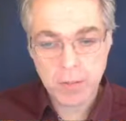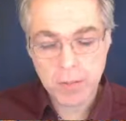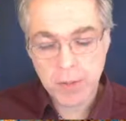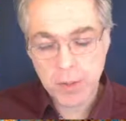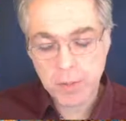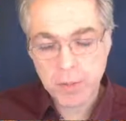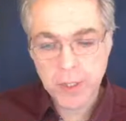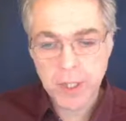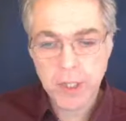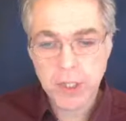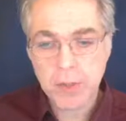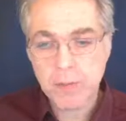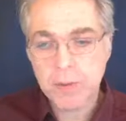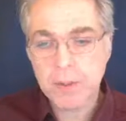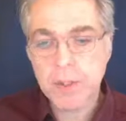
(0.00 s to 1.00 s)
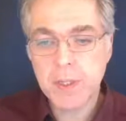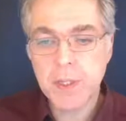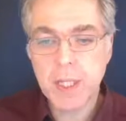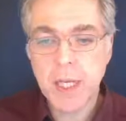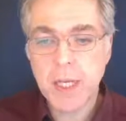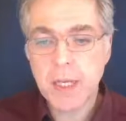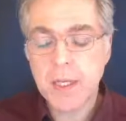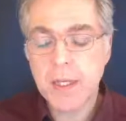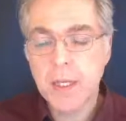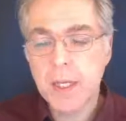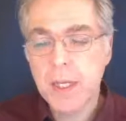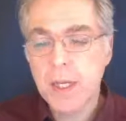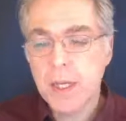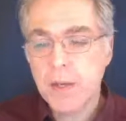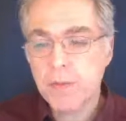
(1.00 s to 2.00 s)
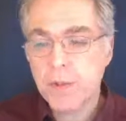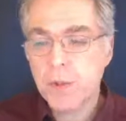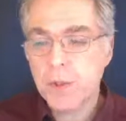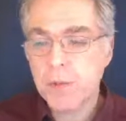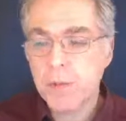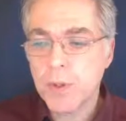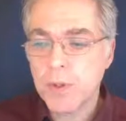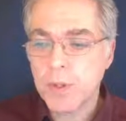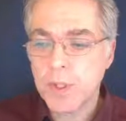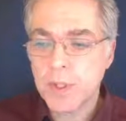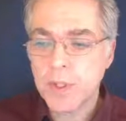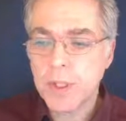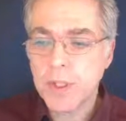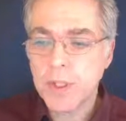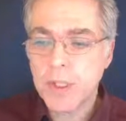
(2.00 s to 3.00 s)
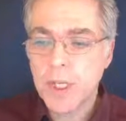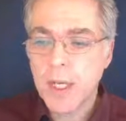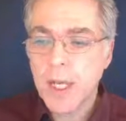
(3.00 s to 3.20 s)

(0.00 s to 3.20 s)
competition with stellar fusion processes.